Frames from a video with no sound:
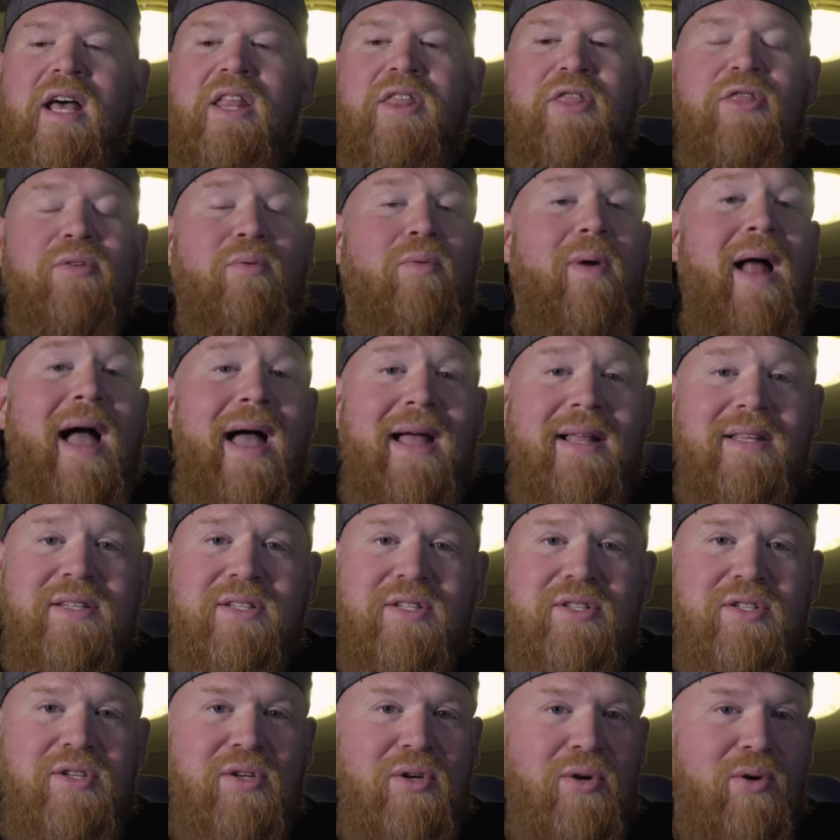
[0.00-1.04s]

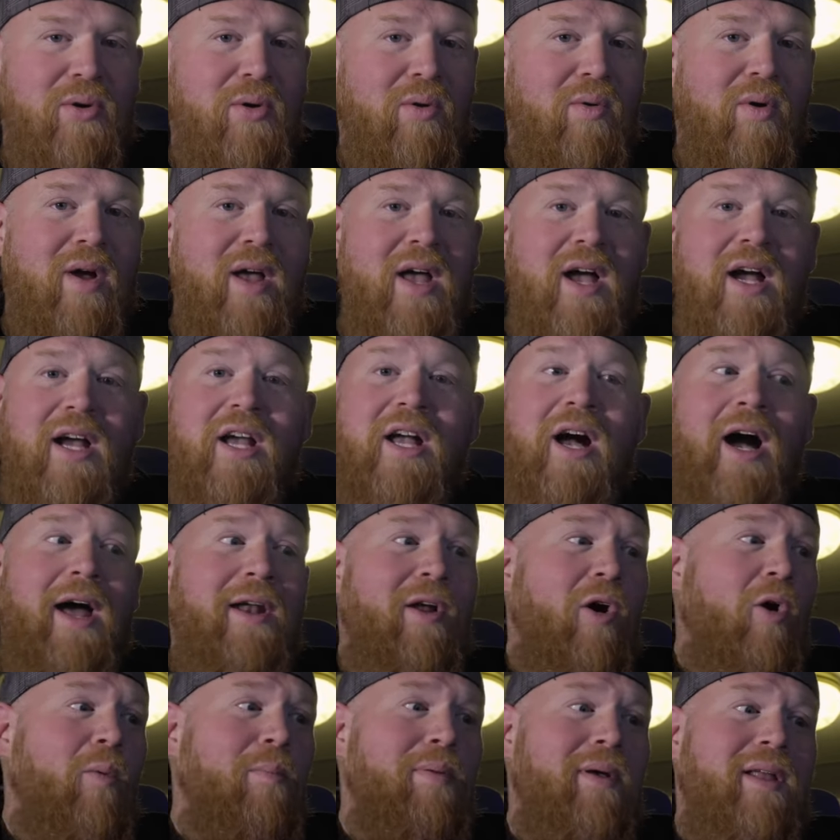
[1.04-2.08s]
threads, to
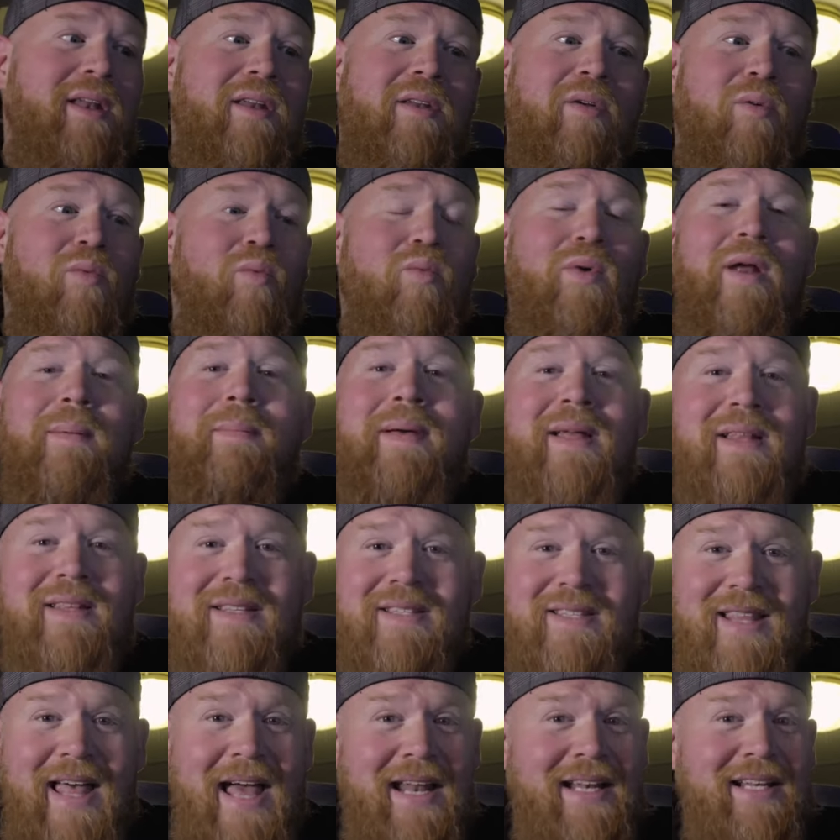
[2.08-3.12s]
cut open
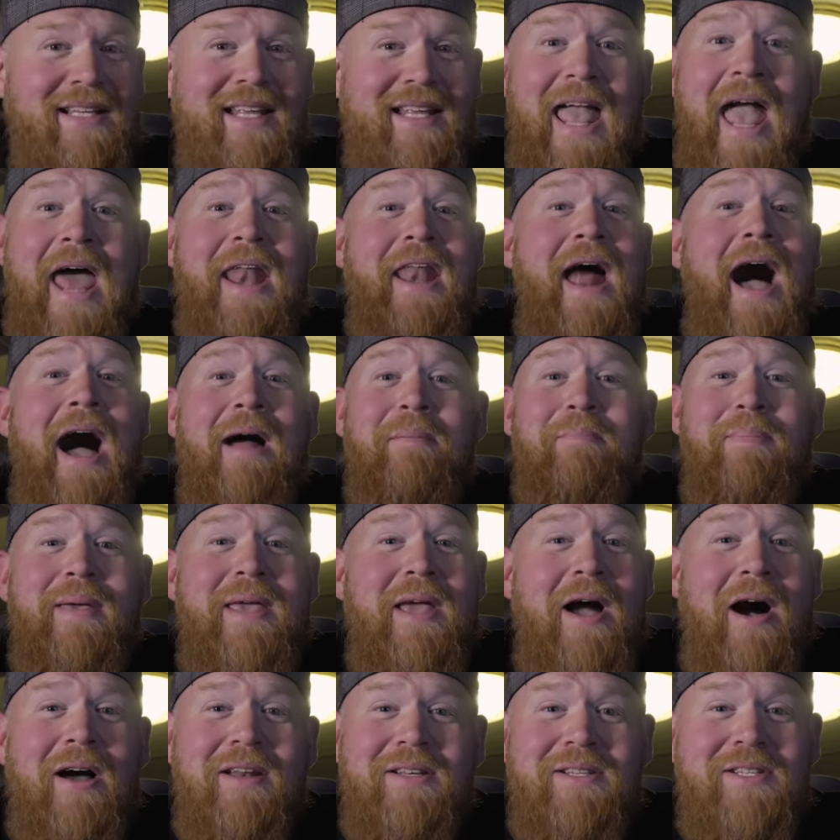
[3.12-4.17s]
ribbons that cannot
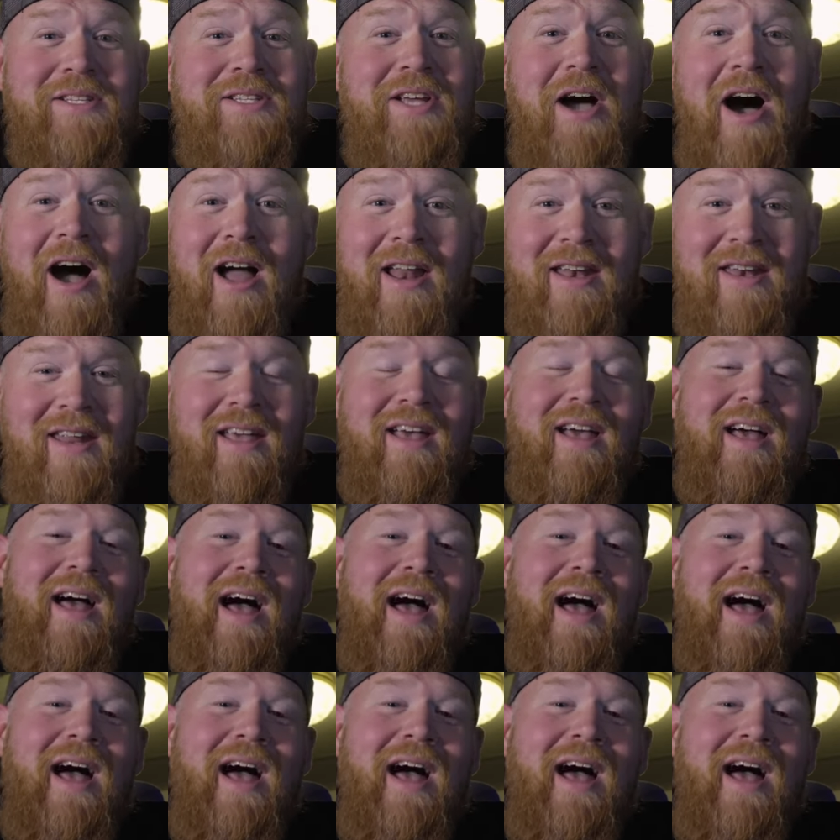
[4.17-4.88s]
be undone.